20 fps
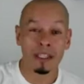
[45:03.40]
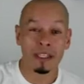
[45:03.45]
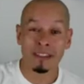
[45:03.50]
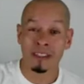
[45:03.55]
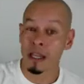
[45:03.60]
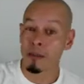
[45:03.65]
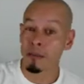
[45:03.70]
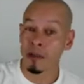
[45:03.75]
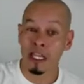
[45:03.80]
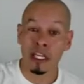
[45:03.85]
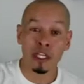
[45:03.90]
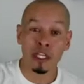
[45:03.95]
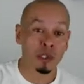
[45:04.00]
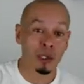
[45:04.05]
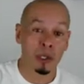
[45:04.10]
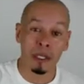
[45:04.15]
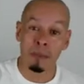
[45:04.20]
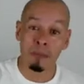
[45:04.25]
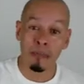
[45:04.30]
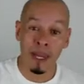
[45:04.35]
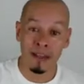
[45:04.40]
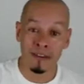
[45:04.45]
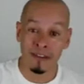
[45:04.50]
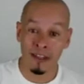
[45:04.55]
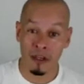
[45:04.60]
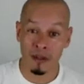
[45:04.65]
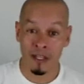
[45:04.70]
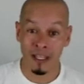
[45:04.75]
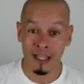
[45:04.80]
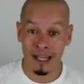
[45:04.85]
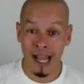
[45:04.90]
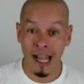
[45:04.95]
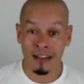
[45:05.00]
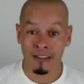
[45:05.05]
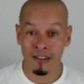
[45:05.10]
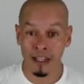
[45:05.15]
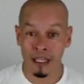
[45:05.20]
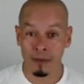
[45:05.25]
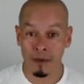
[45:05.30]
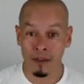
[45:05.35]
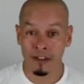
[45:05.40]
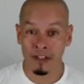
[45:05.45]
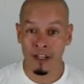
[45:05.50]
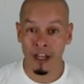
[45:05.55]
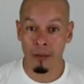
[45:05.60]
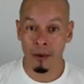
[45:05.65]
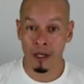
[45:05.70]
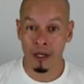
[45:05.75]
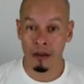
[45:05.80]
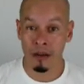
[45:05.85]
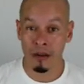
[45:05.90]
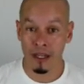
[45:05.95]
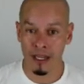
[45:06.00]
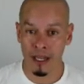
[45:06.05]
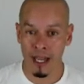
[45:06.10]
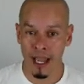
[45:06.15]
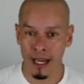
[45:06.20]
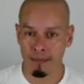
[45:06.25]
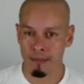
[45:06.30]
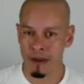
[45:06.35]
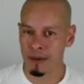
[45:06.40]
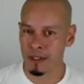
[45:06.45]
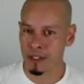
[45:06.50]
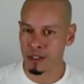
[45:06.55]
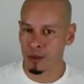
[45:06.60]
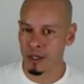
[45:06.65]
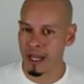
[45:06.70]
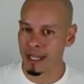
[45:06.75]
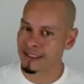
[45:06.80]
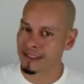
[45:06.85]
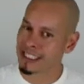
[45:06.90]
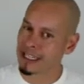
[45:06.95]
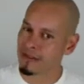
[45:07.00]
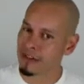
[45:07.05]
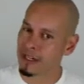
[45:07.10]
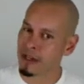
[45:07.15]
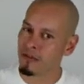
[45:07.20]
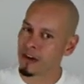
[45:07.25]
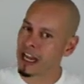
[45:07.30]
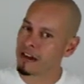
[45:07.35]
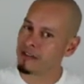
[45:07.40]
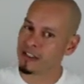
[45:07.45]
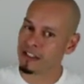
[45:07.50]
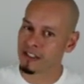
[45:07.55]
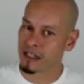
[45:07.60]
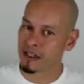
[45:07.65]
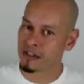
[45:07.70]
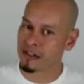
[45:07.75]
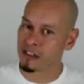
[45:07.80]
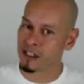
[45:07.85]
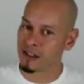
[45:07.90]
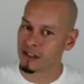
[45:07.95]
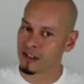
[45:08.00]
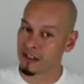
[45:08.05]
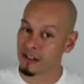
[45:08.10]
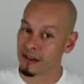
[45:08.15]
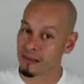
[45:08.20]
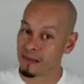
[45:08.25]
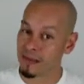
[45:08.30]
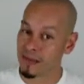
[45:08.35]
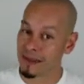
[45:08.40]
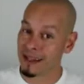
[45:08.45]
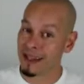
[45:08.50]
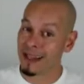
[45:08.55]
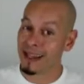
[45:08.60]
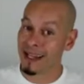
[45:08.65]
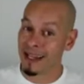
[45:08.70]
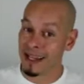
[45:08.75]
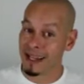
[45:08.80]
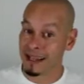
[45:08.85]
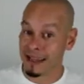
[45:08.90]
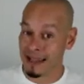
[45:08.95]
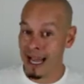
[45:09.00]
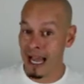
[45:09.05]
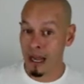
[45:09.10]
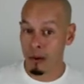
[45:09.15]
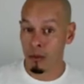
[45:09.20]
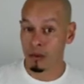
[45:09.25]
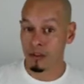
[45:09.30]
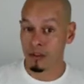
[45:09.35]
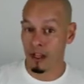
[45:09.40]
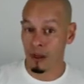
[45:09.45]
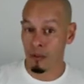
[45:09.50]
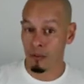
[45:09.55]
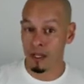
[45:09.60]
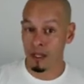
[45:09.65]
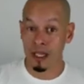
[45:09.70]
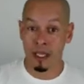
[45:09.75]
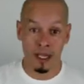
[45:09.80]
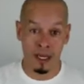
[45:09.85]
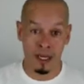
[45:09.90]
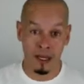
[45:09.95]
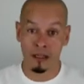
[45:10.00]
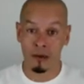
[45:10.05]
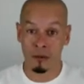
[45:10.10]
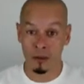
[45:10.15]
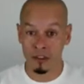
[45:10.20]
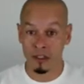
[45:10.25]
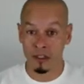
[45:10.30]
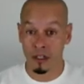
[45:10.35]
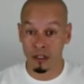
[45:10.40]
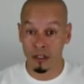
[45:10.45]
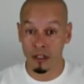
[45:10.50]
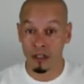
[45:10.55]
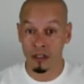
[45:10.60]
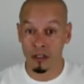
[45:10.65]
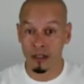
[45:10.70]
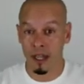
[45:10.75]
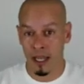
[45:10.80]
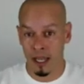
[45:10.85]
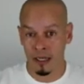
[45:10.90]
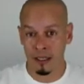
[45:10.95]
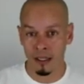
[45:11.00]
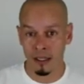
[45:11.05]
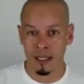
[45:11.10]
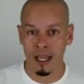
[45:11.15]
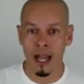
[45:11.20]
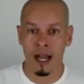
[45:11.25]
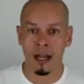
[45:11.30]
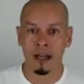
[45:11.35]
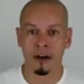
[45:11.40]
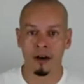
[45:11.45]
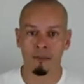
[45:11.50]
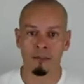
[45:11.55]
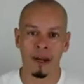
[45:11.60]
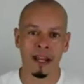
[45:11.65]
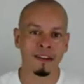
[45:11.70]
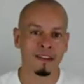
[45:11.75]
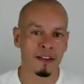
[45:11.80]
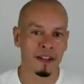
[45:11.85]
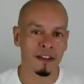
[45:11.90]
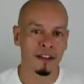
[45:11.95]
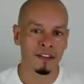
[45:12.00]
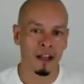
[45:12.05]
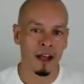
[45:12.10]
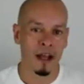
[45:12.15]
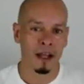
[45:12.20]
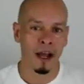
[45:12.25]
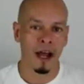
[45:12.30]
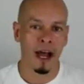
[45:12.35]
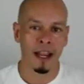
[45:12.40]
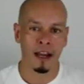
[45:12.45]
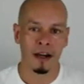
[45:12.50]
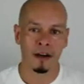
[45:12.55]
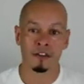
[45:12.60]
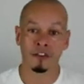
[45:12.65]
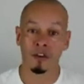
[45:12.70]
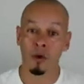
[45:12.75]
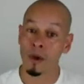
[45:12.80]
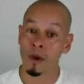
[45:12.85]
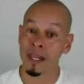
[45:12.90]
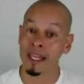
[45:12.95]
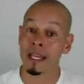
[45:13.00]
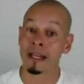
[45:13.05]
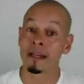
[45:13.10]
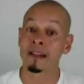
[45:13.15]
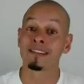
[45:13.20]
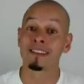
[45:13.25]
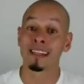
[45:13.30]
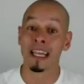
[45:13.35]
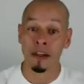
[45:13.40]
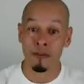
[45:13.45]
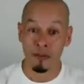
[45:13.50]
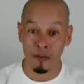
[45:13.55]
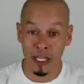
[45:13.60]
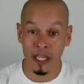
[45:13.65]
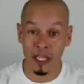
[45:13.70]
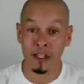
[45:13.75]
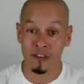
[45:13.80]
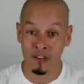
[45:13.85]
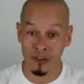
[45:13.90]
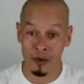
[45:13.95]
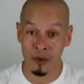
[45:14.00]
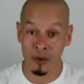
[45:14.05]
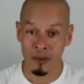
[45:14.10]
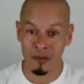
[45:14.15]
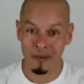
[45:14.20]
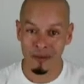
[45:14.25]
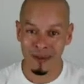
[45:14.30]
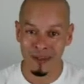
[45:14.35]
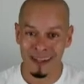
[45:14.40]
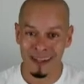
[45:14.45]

same leisurely pace that you did last time and see how many you can get. Maybe she'll get 75 instead of 60. That will tell me, and it will tell her that, yeah, her baseline is a lot higher. So we can safely assume